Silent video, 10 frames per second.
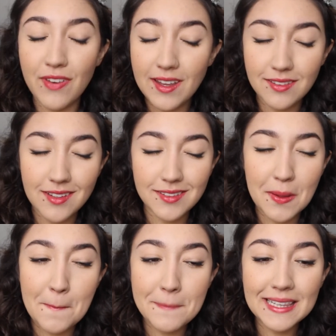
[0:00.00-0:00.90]
face is
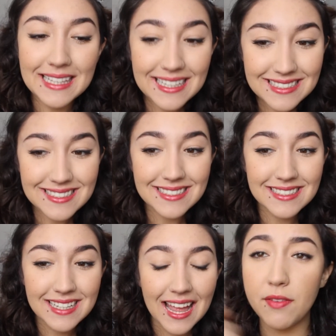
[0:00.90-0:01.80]

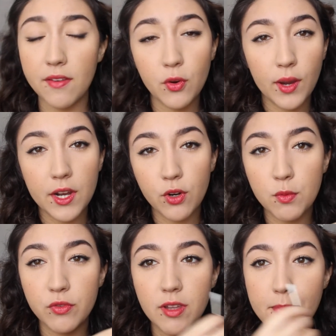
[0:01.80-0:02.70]
complete. My favorite way to
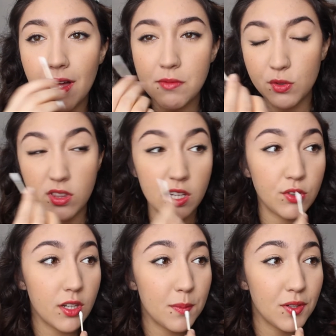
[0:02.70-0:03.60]
remove lip balm is with a
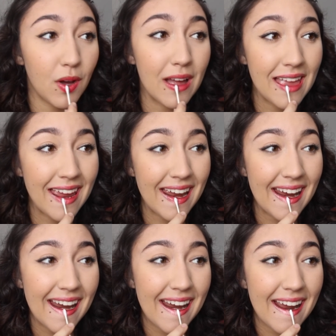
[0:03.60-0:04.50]
Q-tip, so
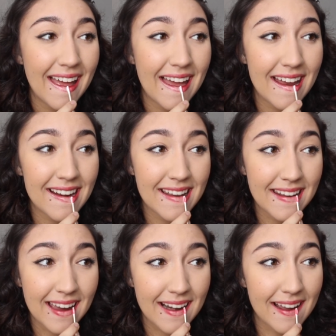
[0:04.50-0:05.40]
I'm
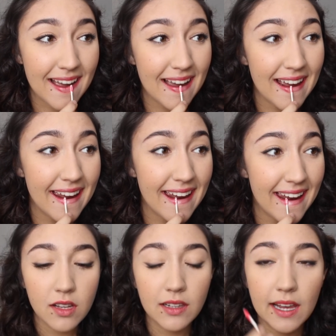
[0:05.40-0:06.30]
just gonna
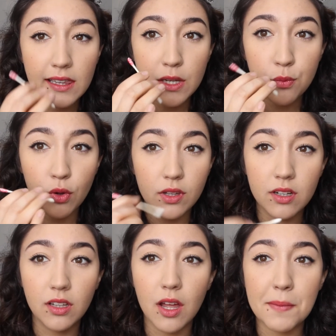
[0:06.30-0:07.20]
lightly roll it
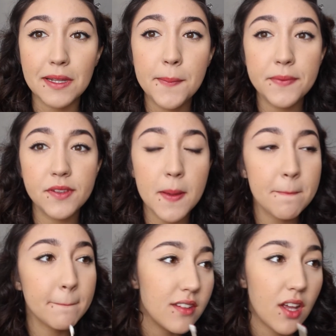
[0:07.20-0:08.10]
along my lips.
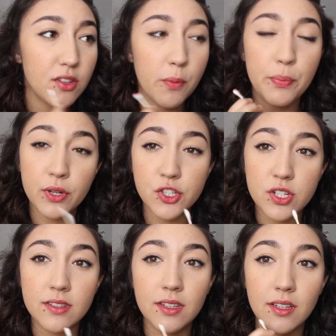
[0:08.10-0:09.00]
This also
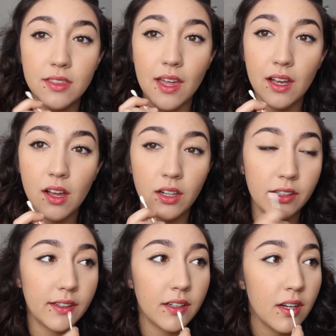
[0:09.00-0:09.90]
pushes in that
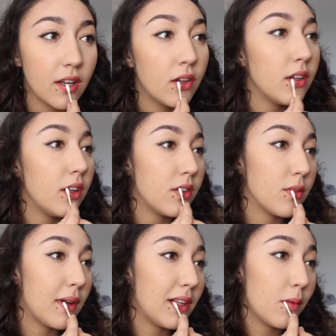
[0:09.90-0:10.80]
color
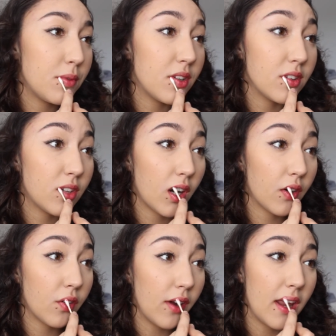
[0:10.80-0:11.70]
into my lips to
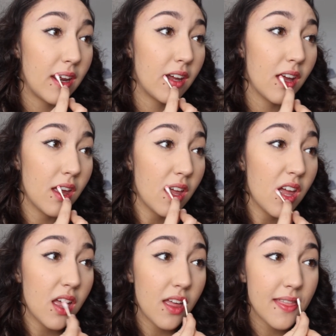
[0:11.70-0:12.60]
start creating
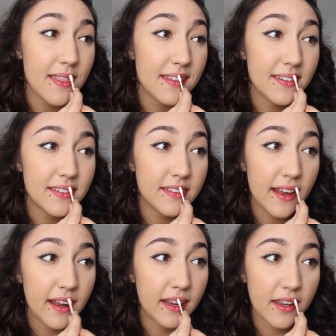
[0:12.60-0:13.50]
the
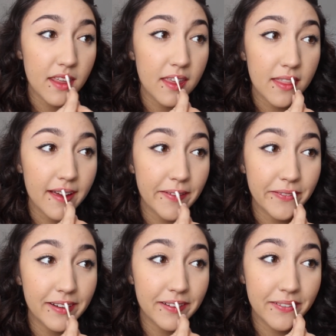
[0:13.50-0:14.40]
stain that
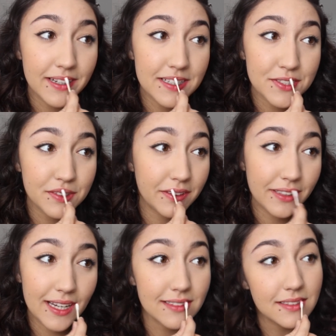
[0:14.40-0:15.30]
we are going to
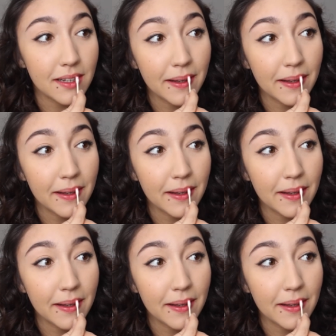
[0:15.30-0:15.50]
create.